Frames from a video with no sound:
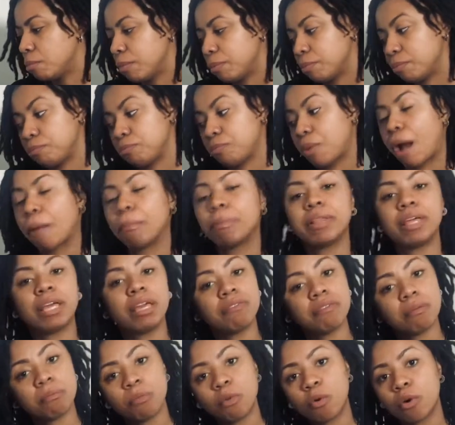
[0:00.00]
Probably
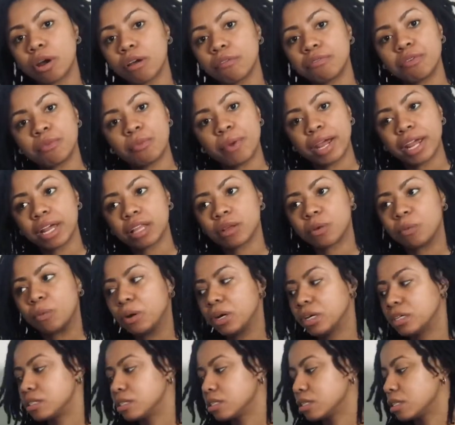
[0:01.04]
even more of the regular
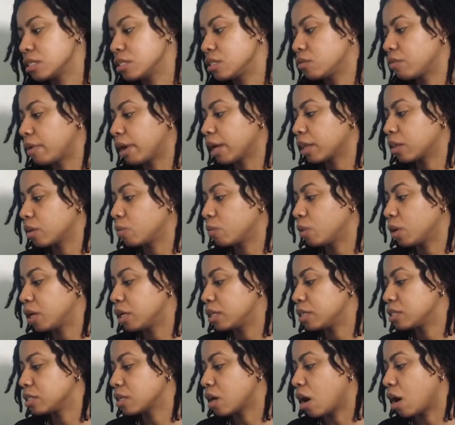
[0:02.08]
ones, because the regular
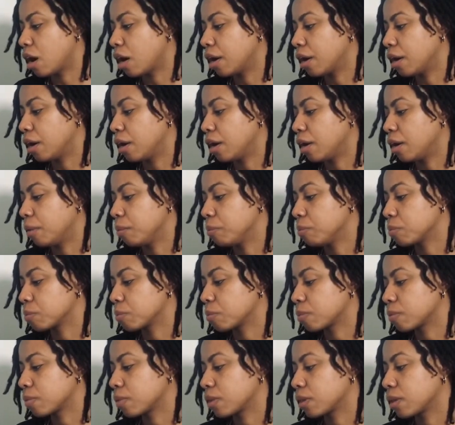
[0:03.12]
ones are,
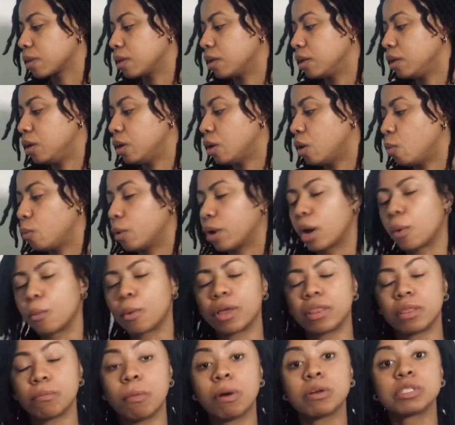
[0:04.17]
you know, what I wear
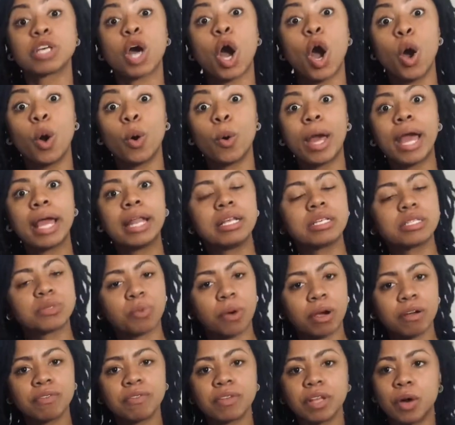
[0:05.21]
the most. Oh, and it's
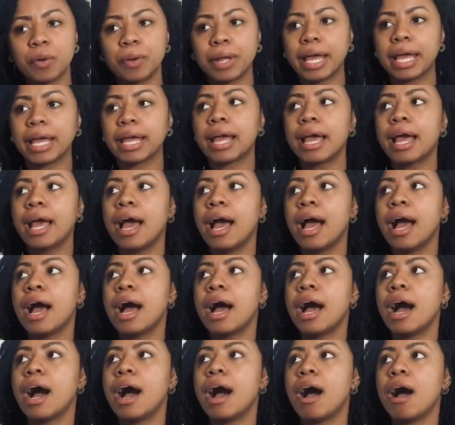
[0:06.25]
worth noting,
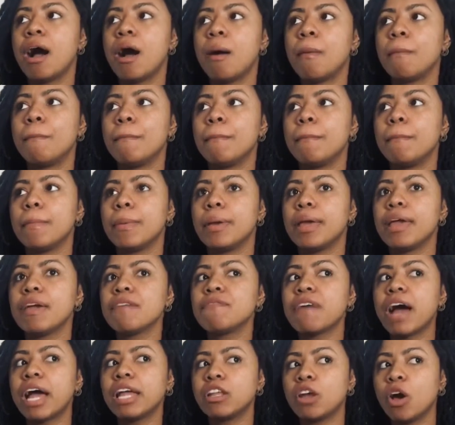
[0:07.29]
if
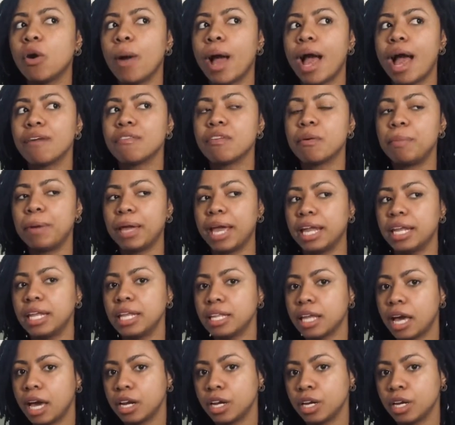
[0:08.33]
I don't have a panty
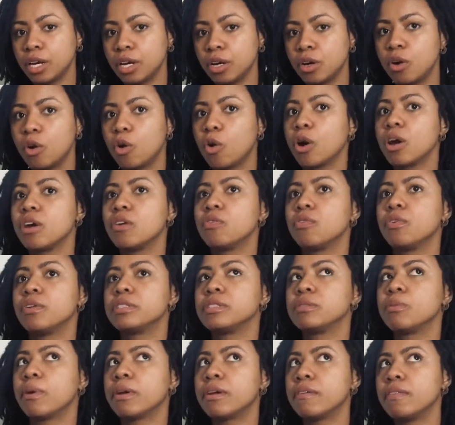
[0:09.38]
liner, or if it's
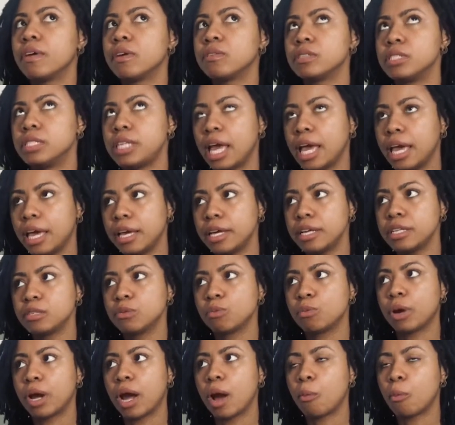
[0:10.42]
one of those days
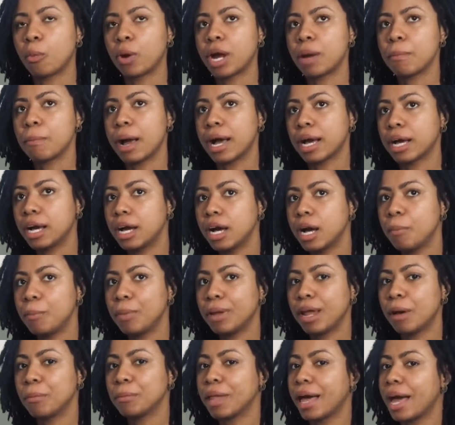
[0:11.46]
where I'm wearing my cup and
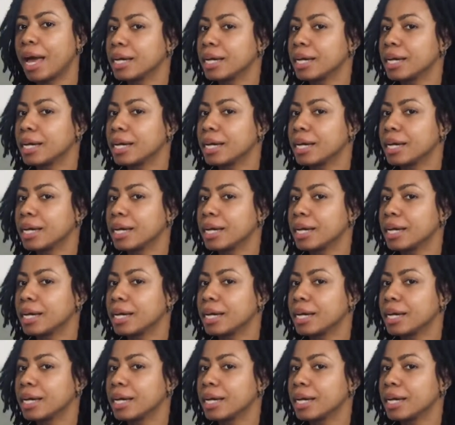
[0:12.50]
I'm like,